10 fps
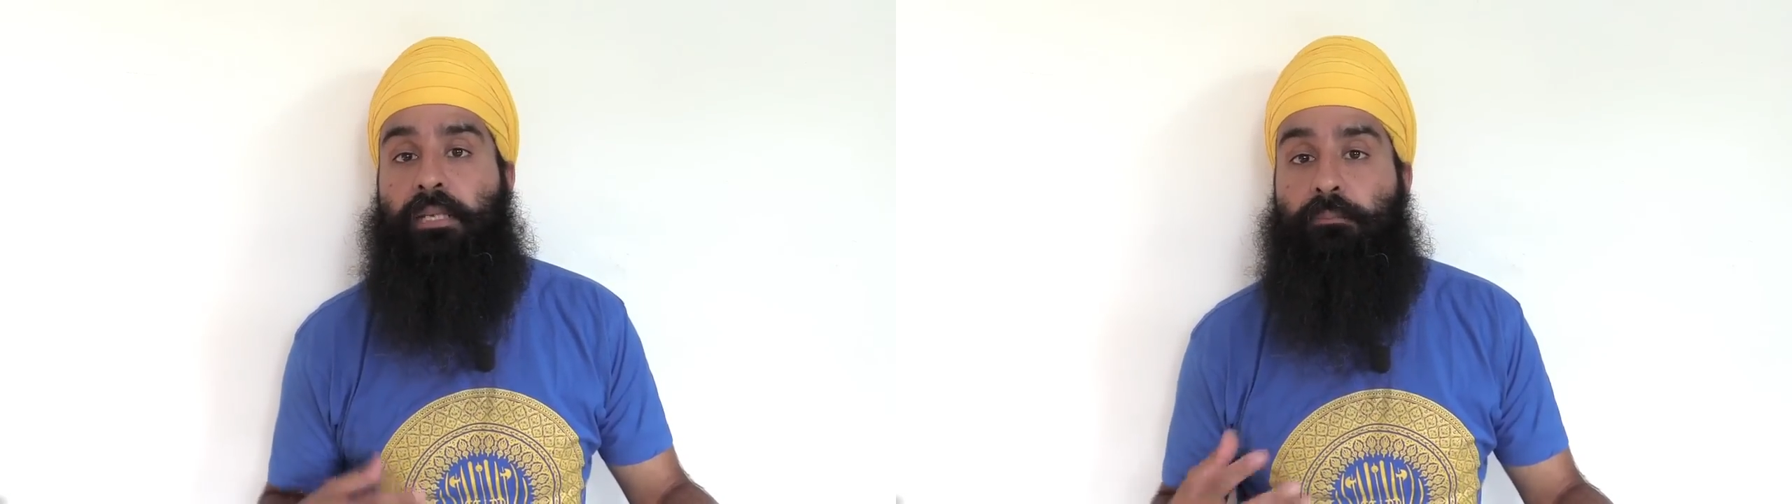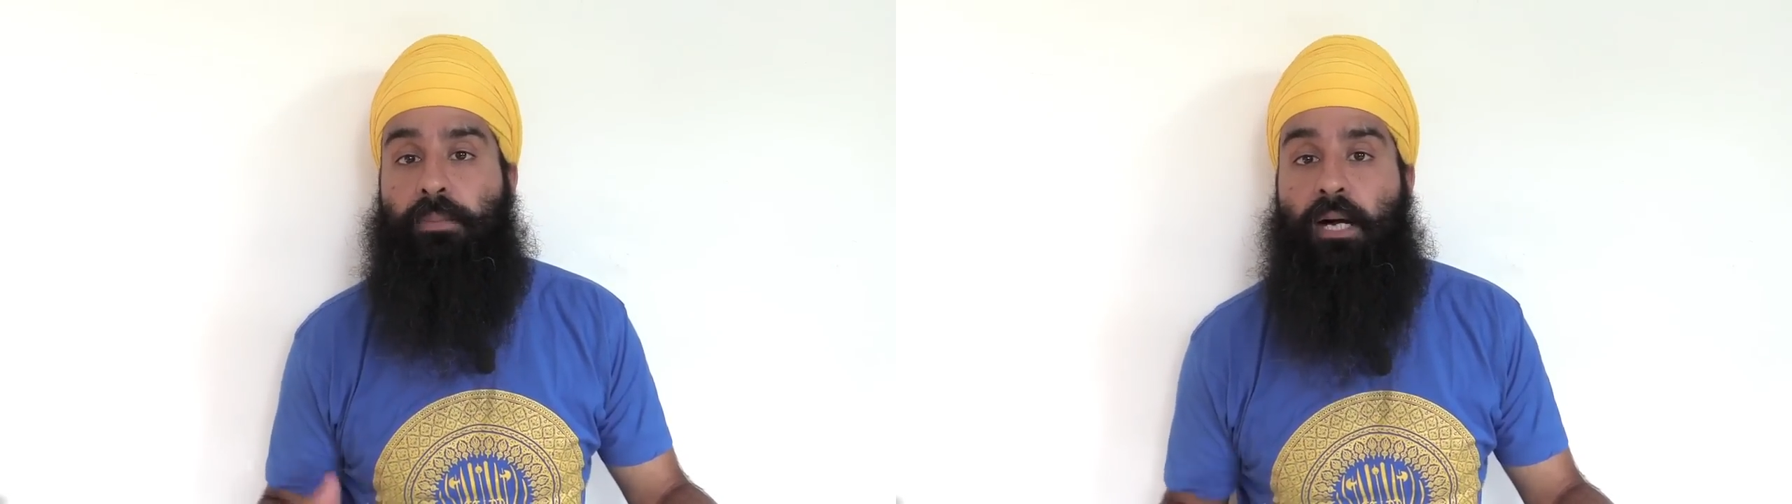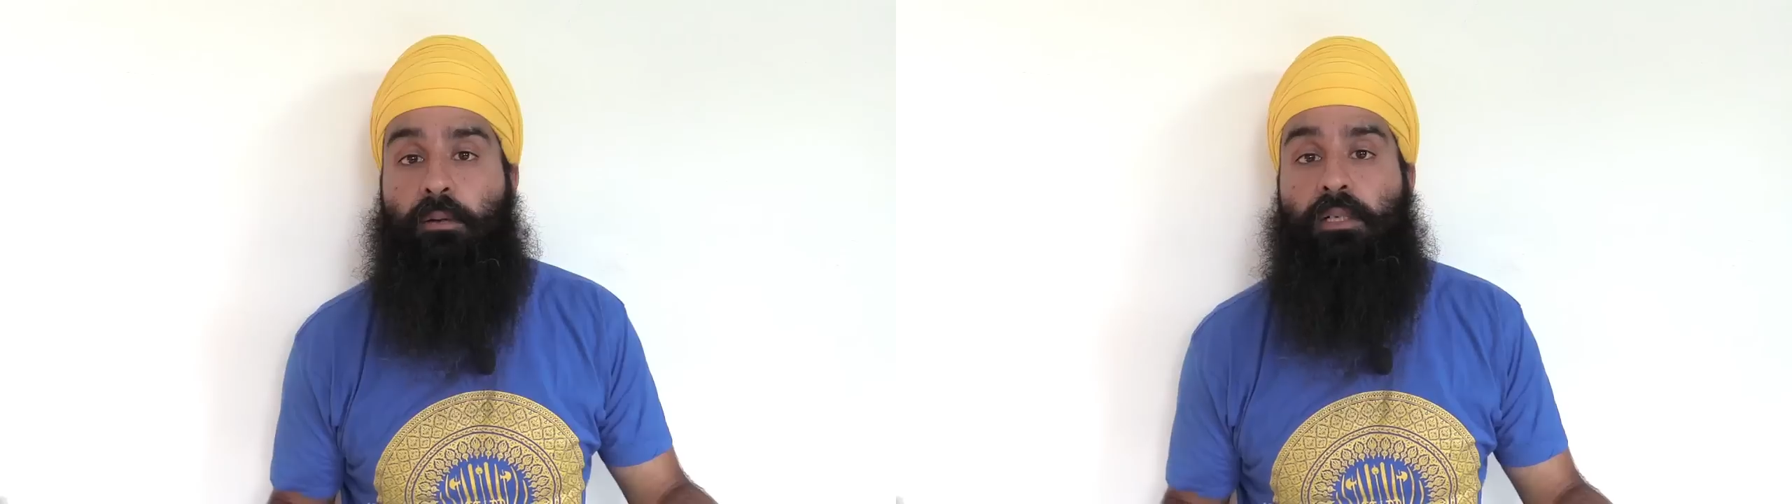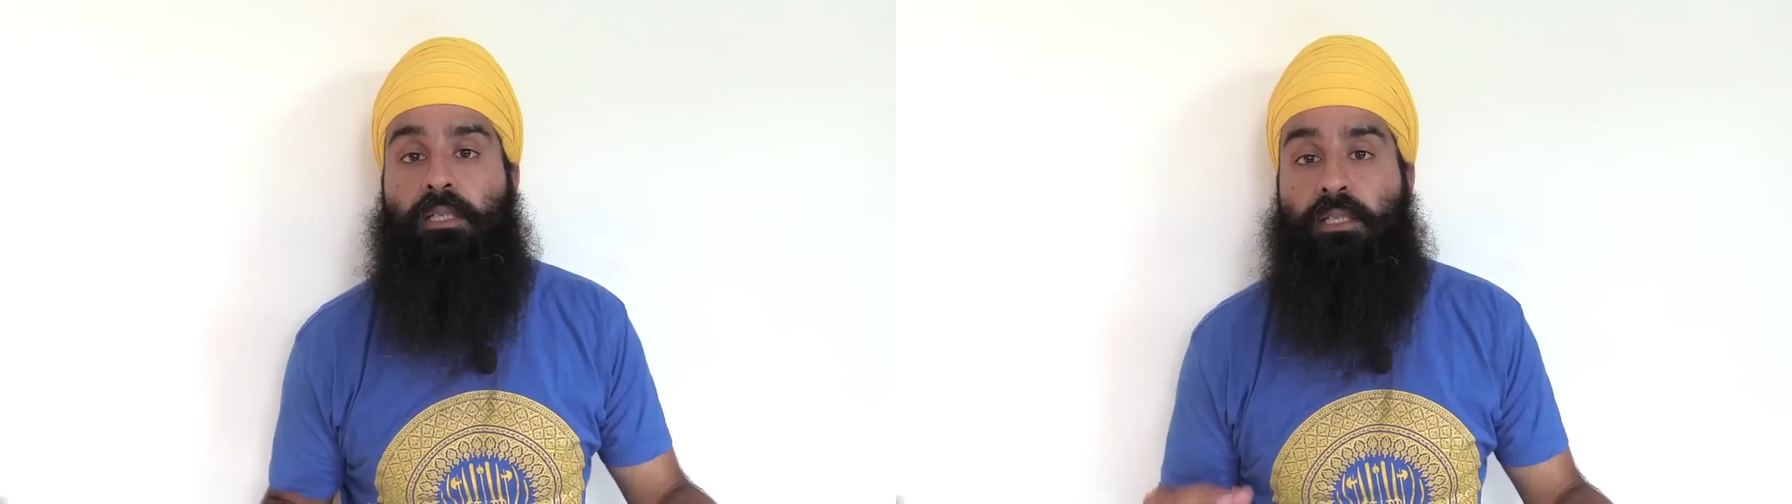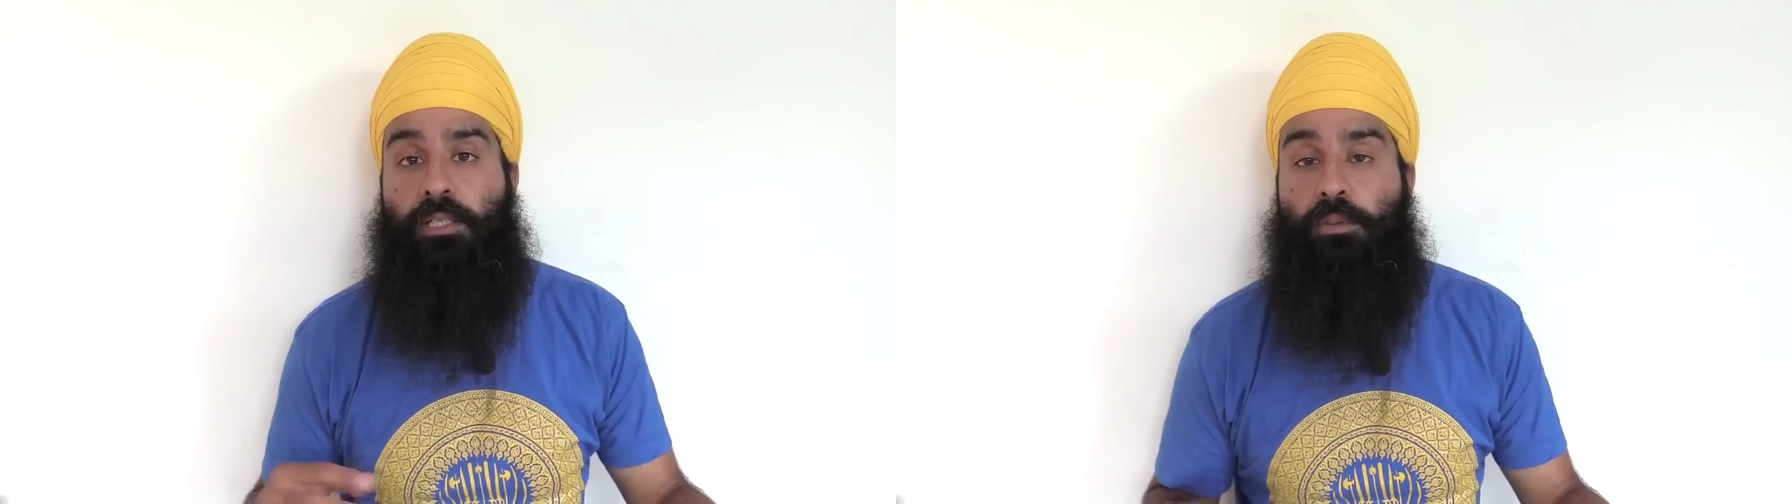
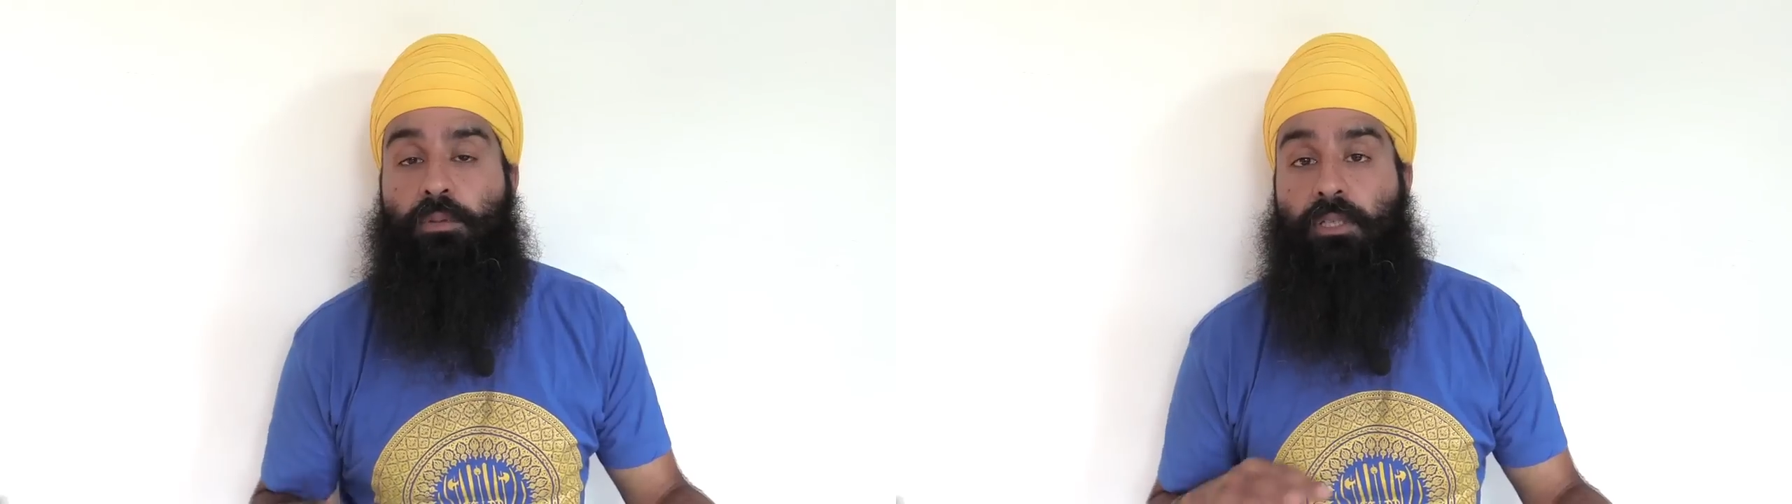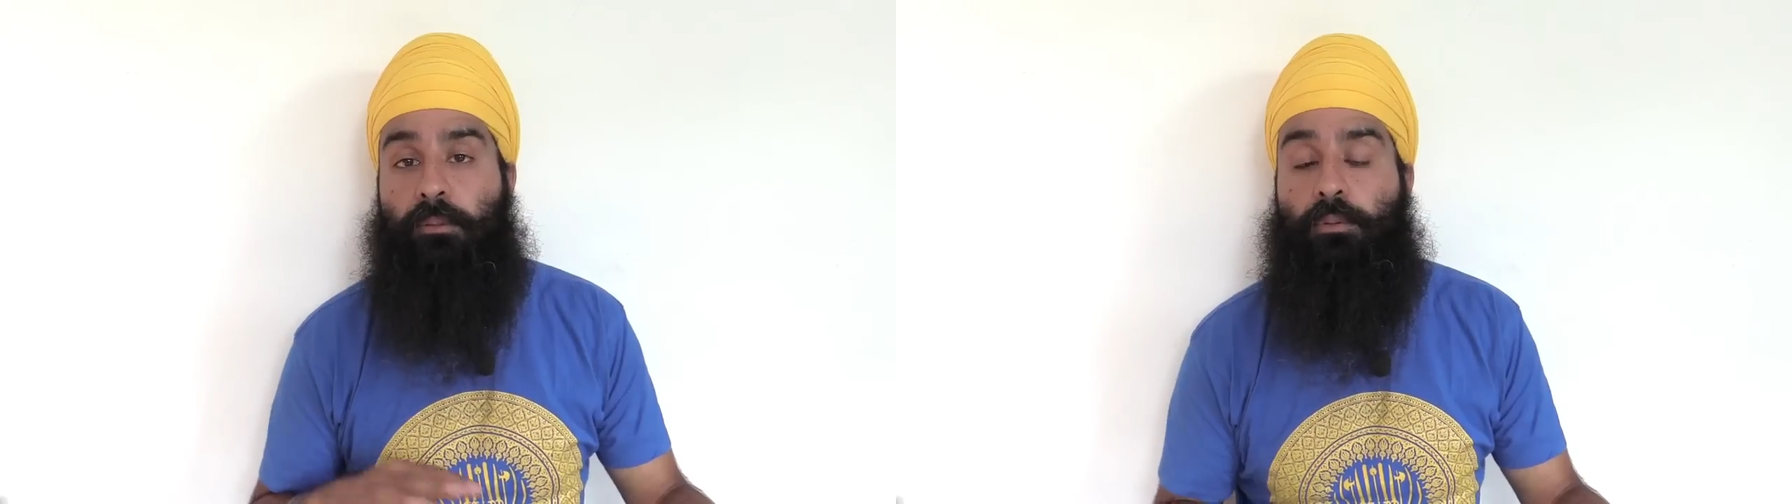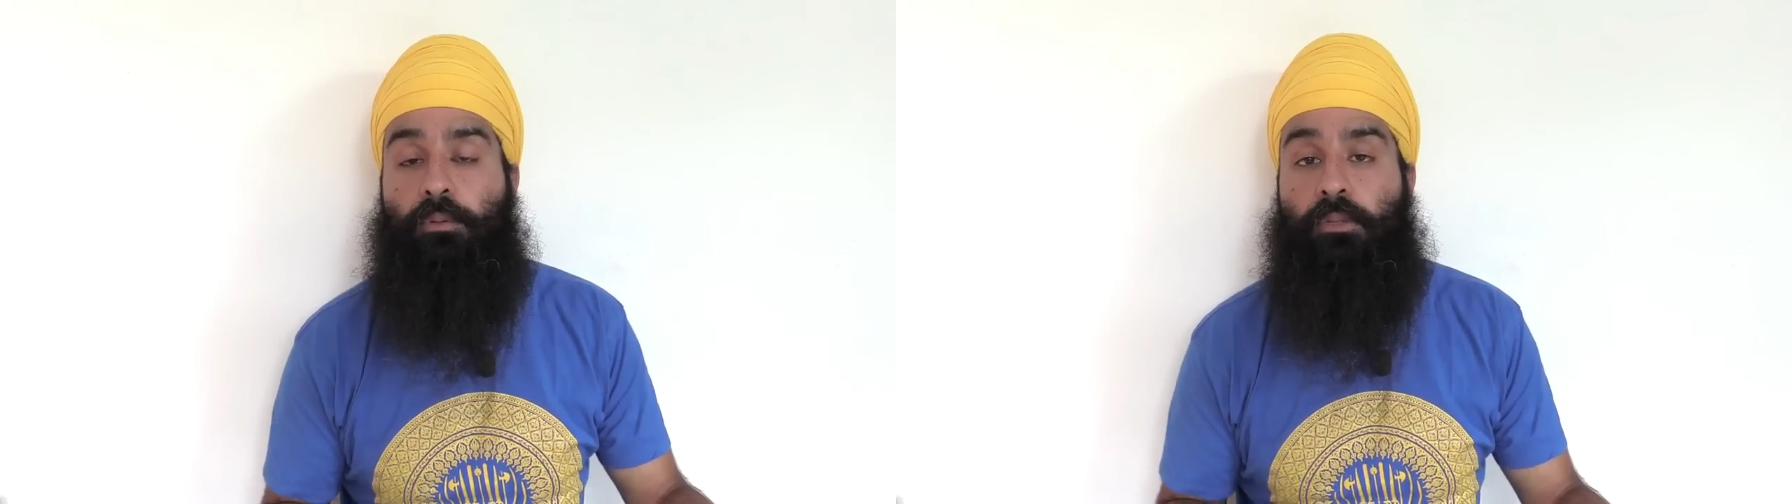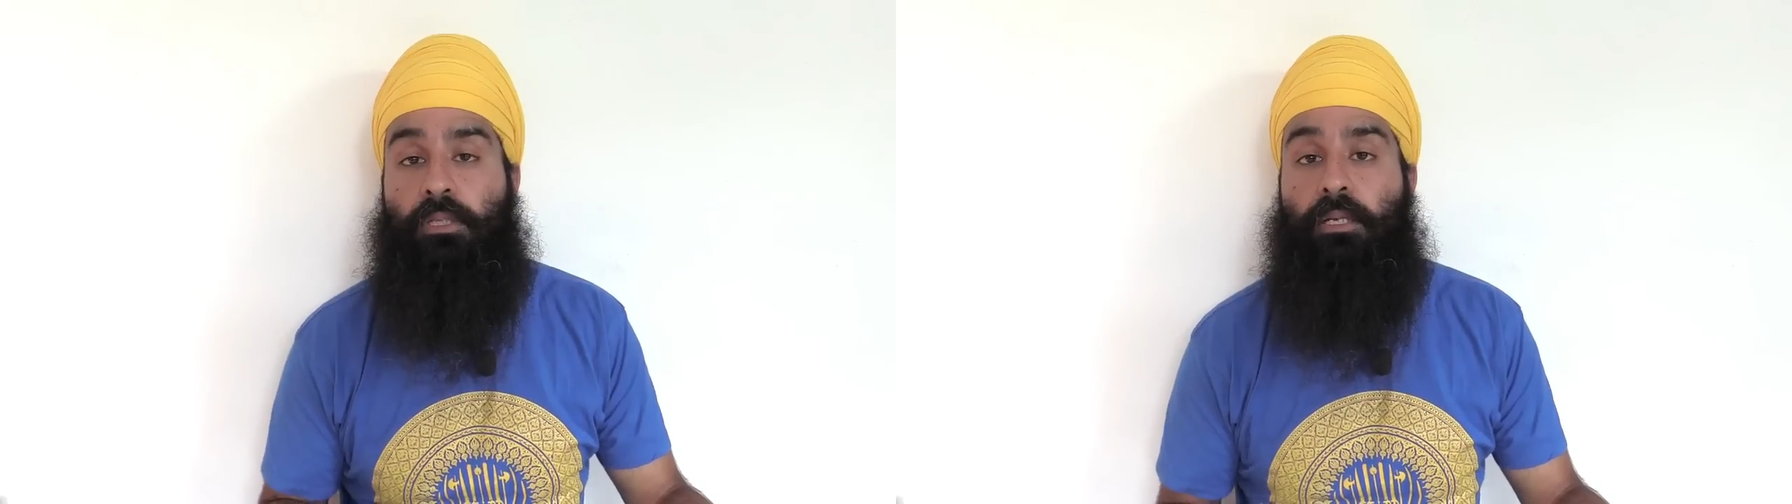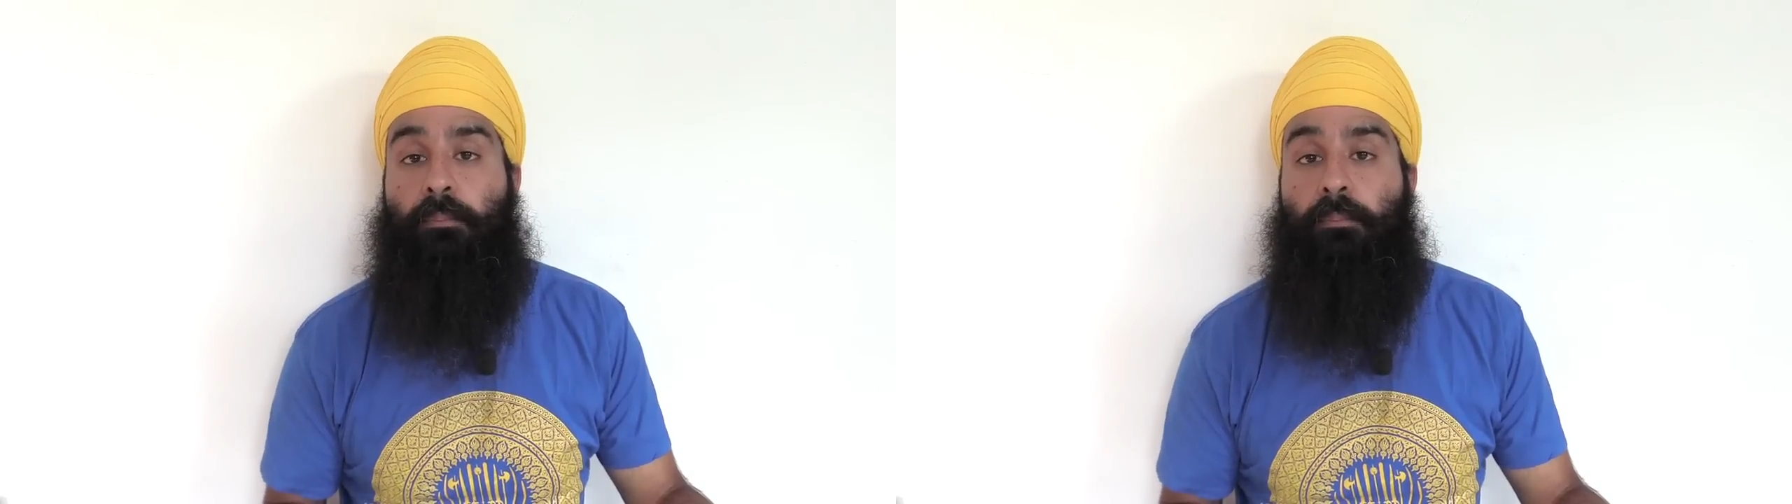empower the youth abroad,